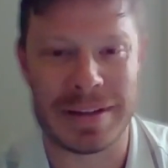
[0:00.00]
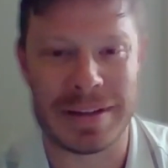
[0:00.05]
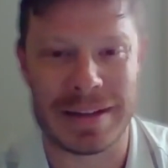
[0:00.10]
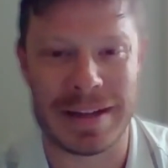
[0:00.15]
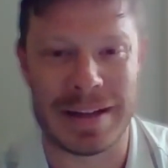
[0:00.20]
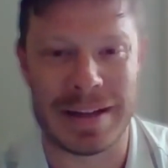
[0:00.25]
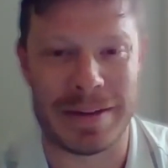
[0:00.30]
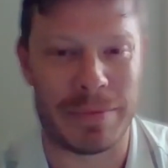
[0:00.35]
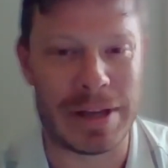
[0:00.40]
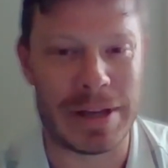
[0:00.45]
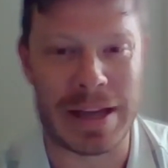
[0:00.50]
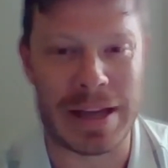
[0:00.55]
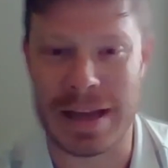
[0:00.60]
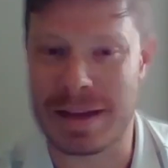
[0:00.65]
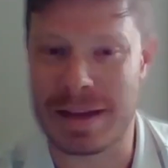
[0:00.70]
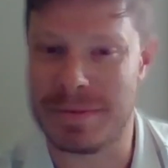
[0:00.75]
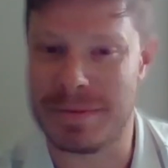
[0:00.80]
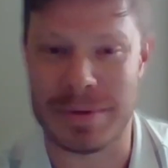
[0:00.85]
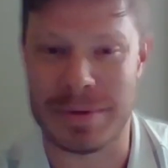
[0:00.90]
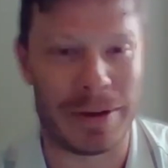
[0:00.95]
and we
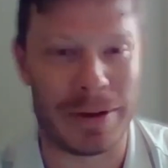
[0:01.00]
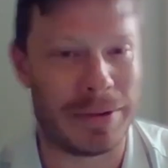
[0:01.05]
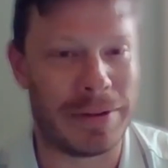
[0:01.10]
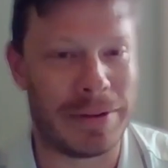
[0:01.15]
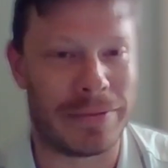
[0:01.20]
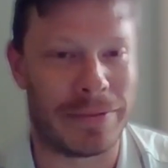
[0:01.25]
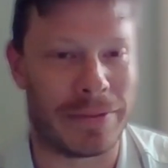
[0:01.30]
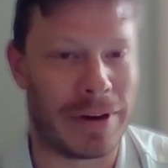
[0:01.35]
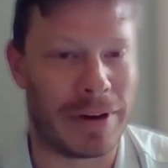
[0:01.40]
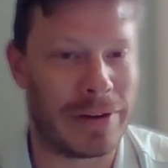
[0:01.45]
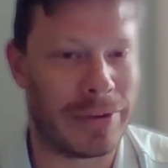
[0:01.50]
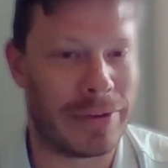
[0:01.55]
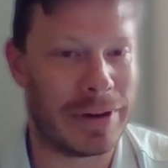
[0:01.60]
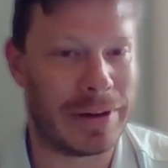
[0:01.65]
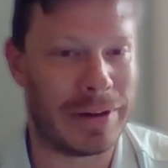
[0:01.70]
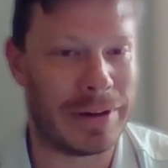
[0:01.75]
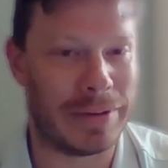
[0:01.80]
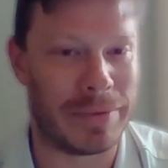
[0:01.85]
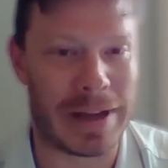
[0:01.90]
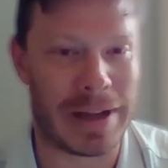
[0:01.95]
don't live forever,
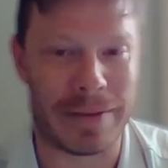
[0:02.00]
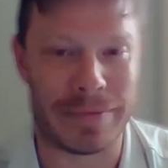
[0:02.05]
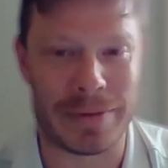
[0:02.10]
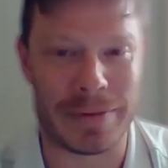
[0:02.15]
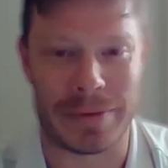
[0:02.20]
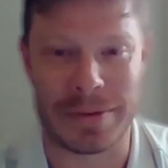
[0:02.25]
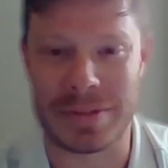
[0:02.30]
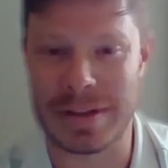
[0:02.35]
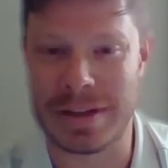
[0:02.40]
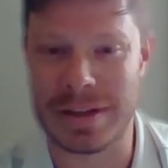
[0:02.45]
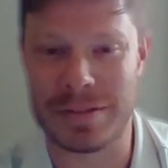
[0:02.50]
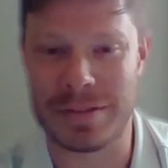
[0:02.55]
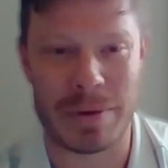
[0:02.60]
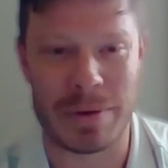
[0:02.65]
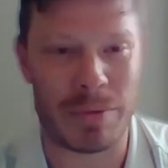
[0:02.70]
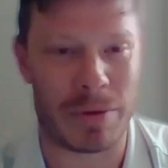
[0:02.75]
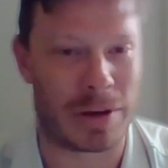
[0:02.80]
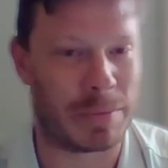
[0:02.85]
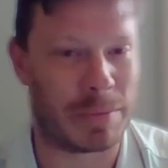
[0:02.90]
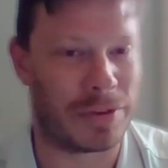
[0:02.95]
and we have different things that we
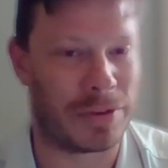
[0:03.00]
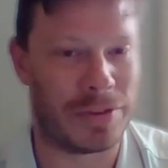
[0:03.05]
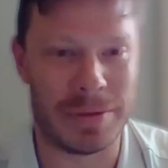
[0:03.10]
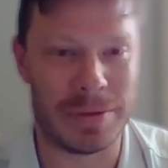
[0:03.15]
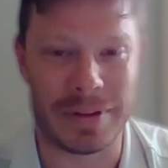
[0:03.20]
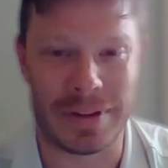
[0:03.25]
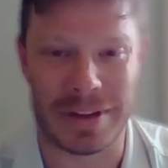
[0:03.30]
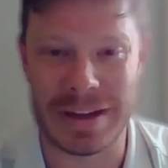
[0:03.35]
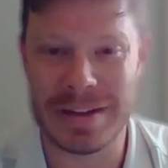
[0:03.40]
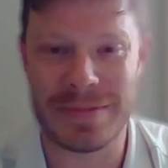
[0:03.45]
want to pursue in life,